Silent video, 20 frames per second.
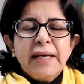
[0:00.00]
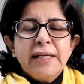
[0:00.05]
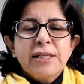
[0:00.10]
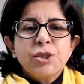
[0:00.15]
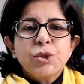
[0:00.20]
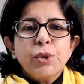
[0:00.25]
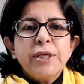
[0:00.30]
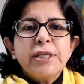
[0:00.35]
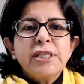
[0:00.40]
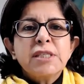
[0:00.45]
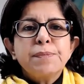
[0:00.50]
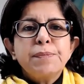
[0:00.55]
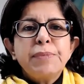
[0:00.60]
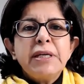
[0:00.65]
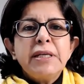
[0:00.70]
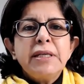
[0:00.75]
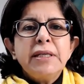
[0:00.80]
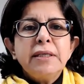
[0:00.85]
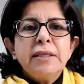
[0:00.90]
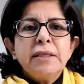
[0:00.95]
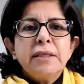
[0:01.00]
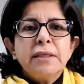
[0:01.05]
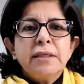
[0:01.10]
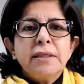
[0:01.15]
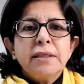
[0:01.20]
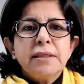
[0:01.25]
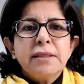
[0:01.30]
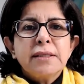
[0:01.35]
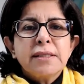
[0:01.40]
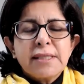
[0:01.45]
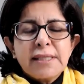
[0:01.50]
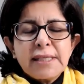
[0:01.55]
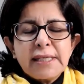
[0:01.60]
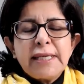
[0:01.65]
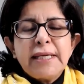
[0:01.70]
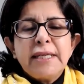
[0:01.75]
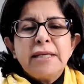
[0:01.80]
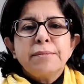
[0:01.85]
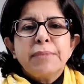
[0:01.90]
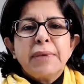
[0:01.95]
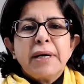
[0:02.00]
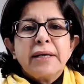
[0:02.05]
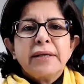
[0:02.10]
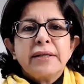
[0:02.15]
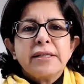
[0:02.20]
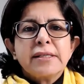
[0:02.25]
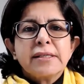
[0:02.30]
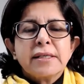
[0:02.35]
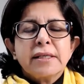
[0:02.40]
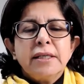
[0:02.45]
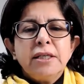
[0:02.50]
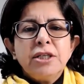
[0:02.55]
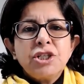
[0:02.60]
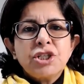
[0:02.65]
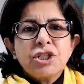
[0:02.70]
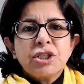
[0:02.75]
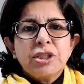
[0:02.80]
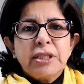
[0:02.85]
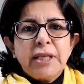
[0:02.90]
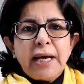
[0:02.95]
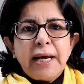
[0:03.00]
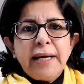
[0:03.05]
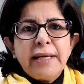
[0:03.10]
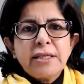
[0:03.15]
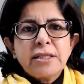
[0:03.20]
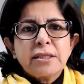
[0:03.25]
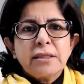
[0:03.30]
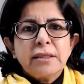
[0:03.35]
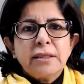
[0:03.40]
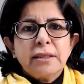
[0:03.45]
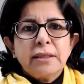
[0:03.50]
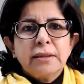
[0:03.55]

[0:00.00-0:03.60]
So it's been seen by research that